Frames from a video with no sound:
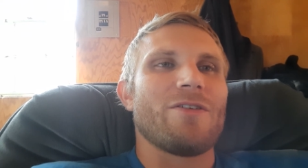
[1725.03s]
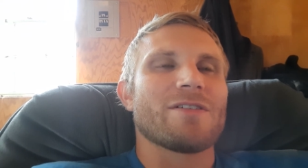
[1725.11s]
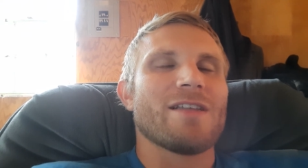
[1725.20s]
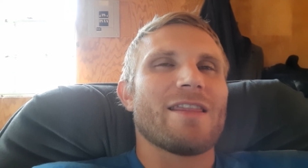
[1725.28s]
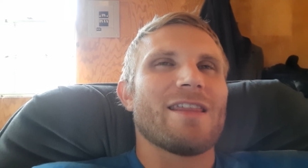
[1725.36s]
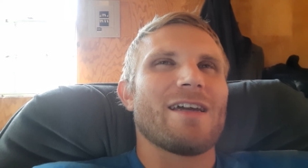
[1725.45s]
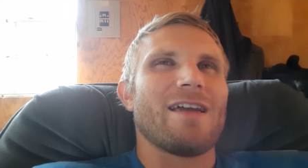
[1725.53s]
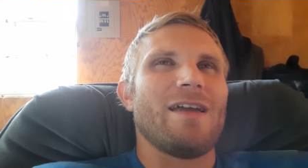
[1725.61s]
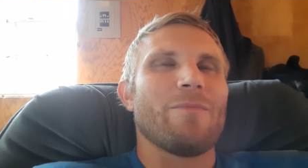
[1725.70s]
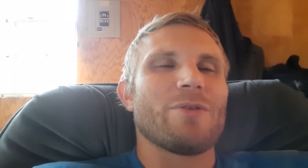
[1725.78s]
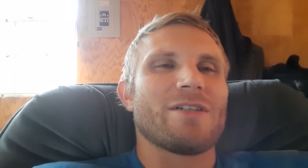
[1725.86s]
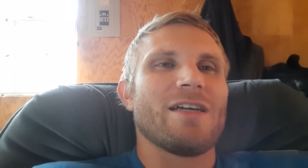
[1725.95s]
there's nothing
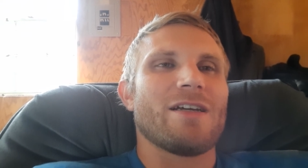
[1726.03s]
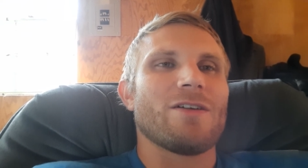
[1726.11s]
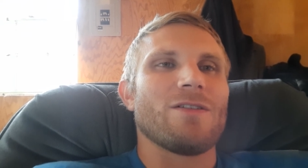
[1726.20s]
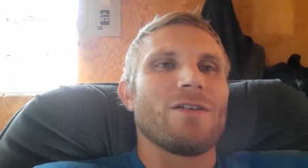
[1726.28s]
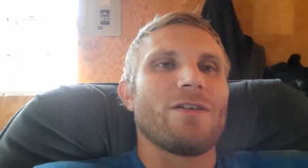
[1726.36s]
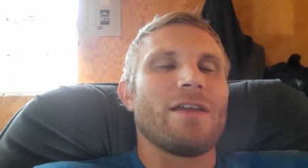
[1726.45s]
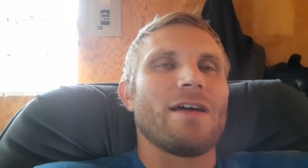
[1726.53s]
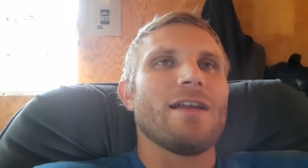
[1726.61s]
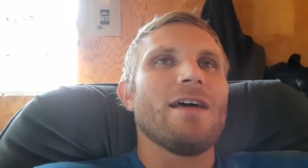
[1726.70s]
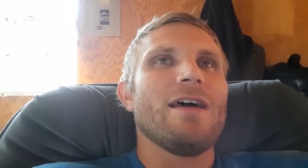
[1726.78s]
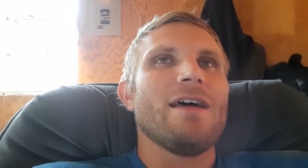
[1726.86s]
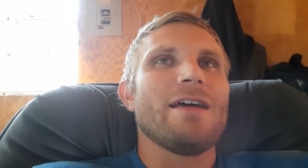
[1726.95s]
in particular
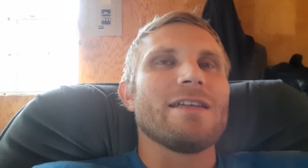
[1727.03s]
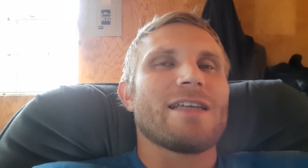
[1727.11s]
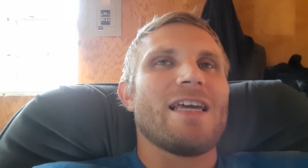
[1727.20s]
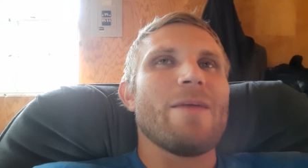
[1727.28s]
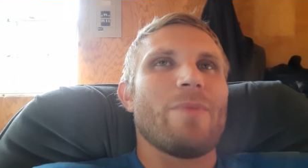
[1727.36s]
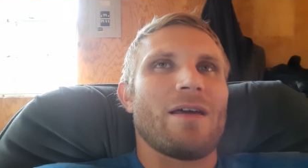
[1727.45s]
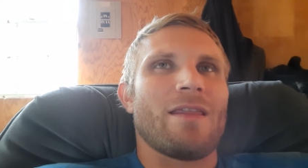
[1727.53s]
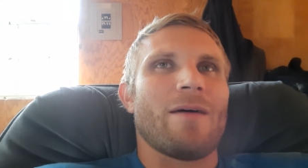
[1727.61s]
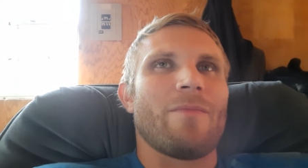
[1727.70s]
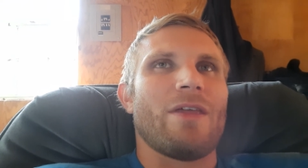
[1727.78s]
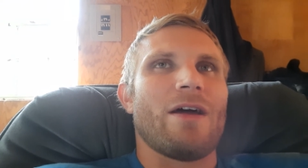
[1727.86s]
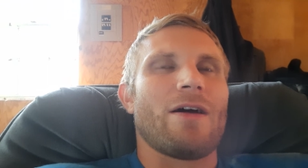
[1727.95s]
that is keeping
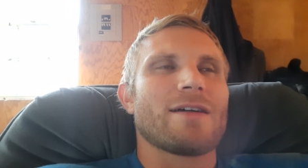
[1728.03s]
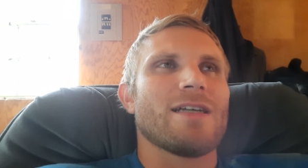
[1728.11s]
them there,